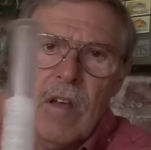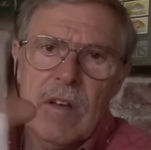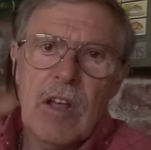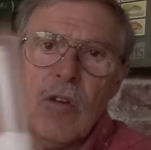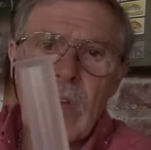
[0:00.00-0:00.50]

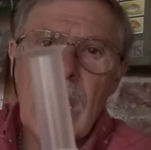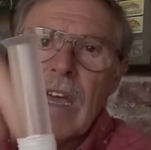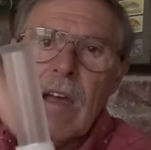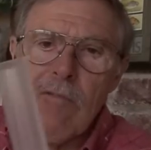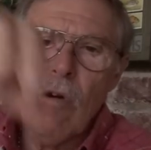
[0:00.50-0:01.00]
Now you can
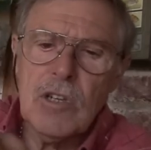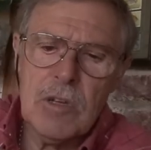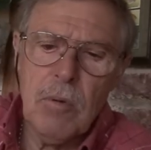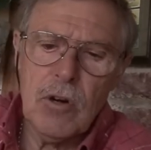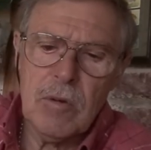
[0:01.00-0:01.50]
get rods to
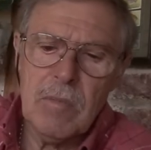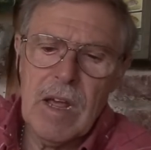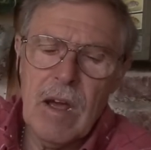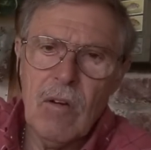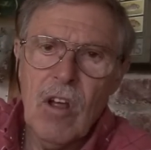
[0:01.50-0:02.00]
push them
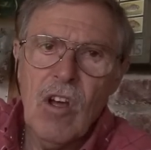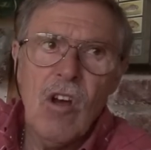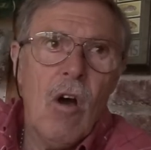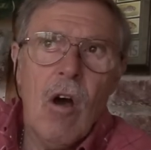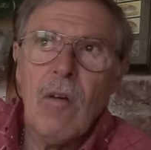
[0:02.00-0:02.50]
down.
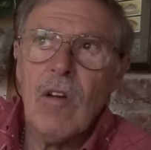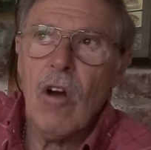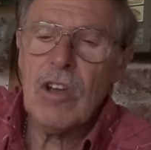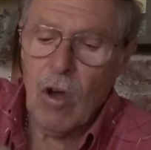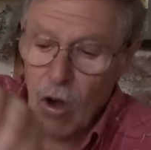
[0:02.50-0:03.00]

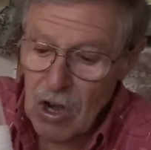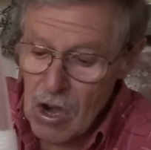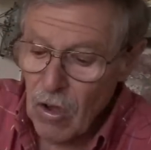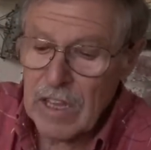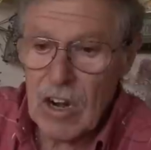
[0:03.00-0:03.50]
I, I
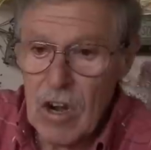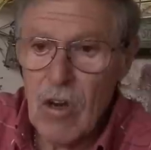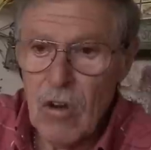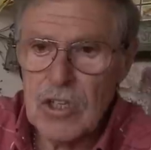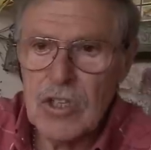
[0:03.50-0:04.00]
like a
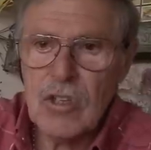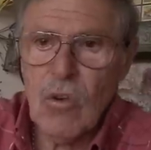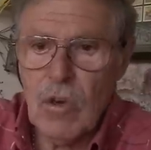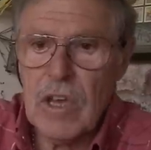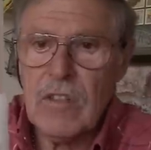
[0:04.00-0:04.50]
larger
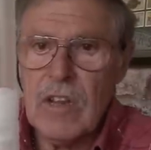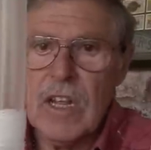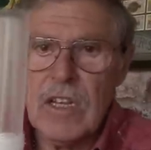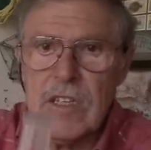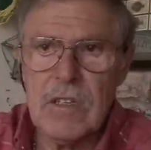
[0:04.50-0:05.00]
stocking than
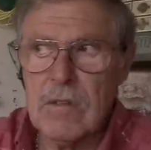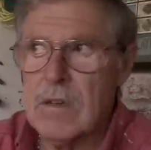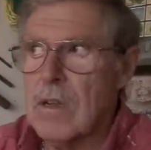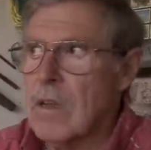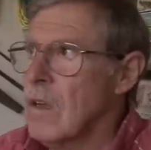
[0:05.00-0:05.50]
this.
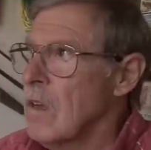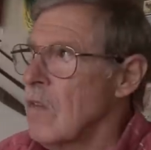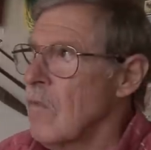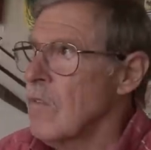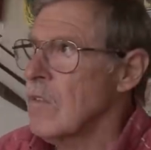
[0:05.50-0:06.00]

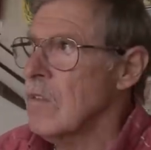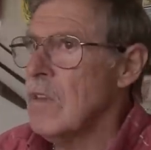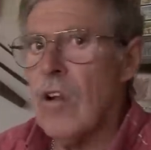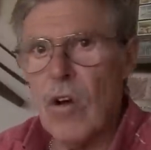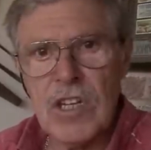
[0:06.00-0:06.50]

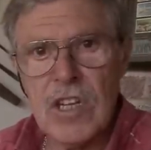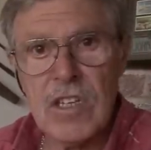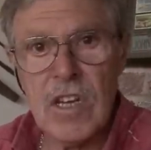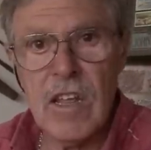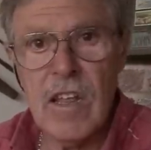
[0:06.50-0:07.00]
Did I just
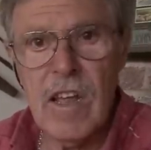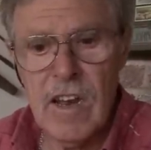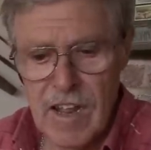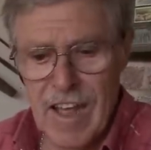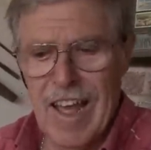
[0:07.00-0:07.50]
say that?
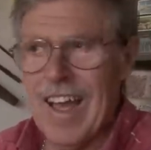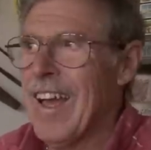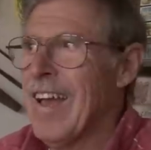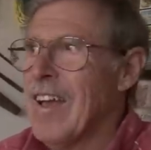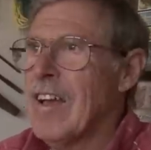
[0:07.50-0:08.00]

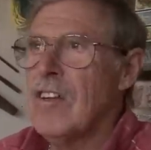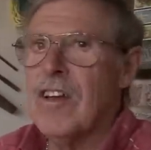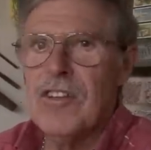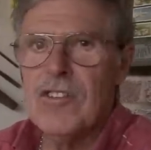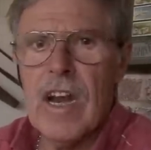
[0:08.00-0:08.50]

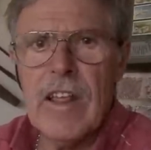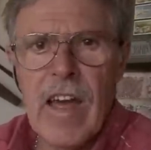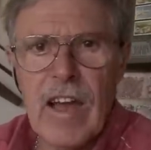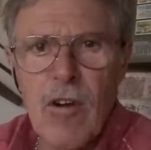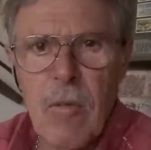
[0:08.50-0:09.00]
Delete
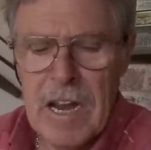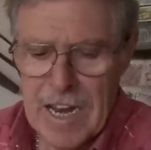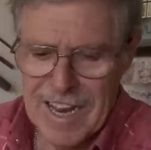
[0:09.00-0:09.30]
that comment.